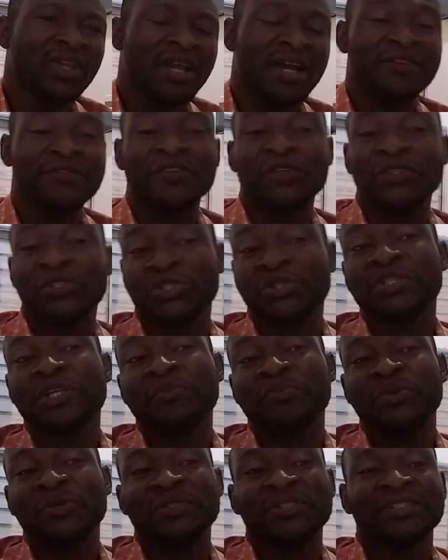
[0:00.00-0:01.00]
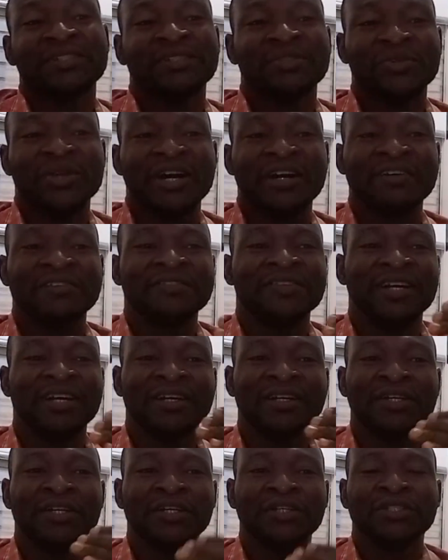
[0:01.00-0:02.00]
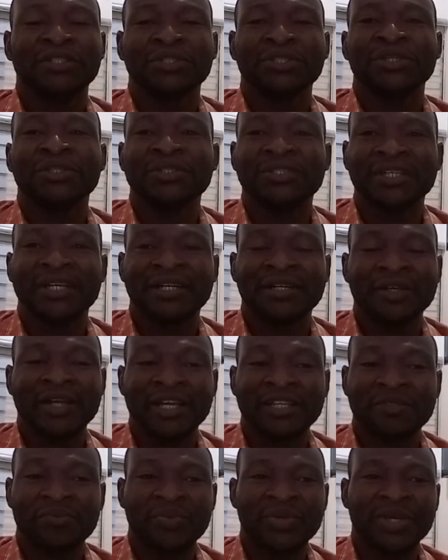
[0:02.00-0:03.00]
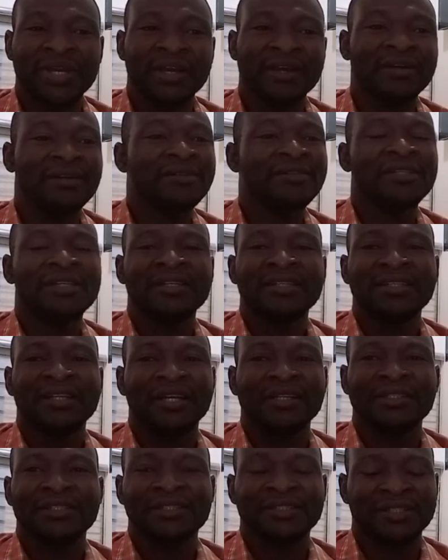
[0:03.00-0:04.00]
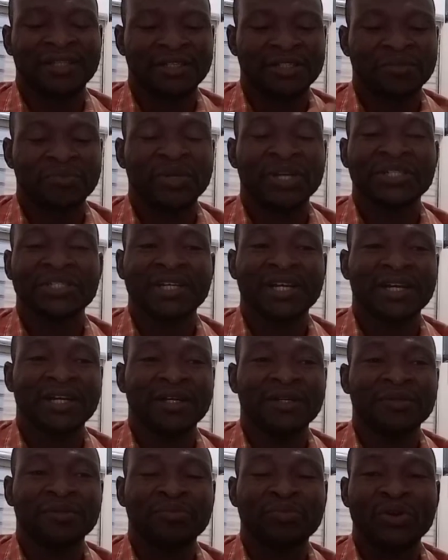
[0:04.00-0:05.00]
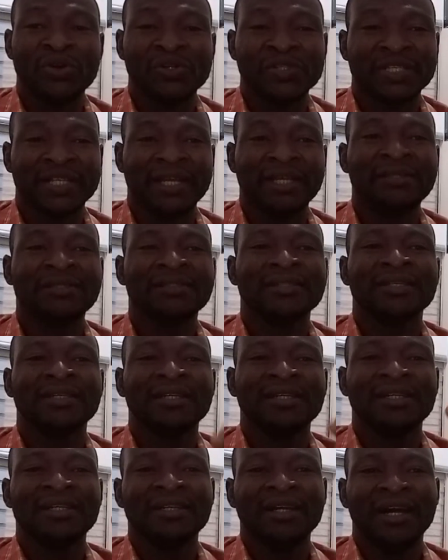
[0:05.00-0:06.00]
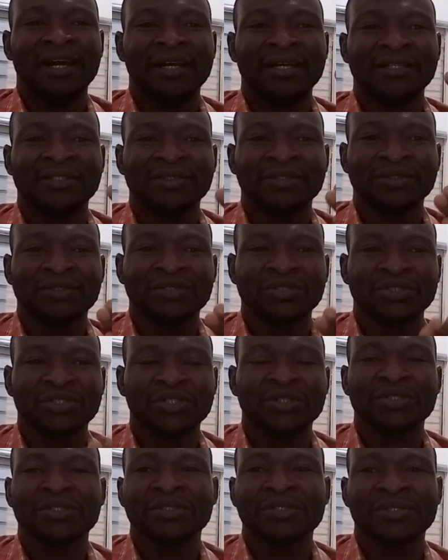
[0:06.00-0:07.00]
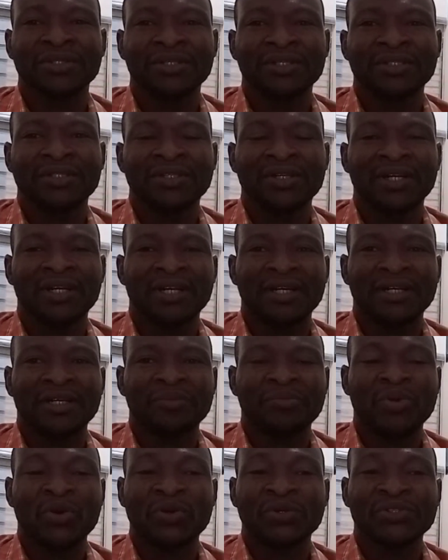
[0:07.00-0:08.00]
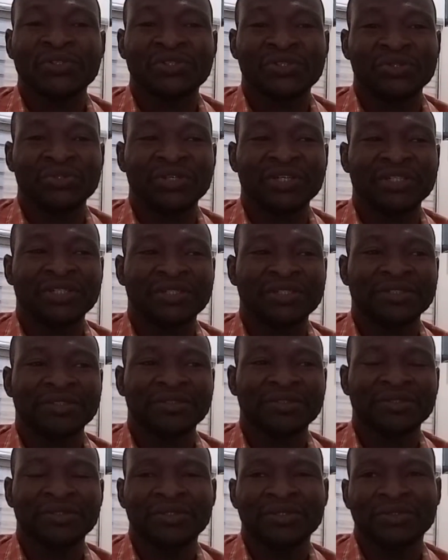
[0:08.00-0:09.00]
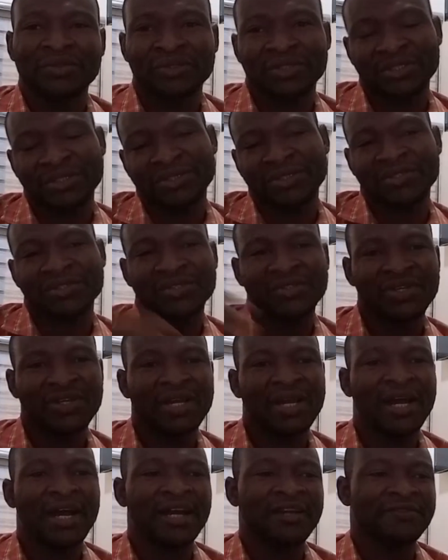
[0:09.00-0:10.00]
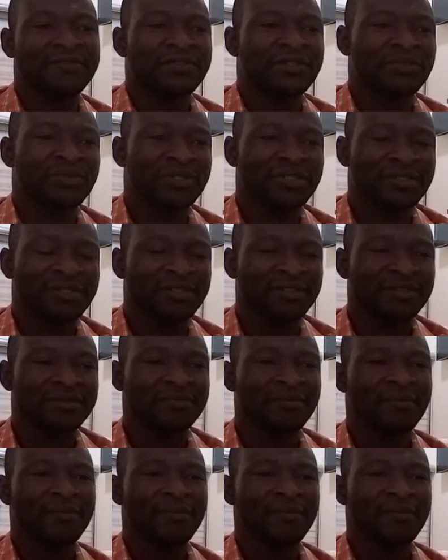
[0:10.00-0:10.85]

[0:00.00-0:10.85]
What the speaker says: And for shorter pauses, you have short SPL, that is spatial pause length, and short pause duration, which is high frequency.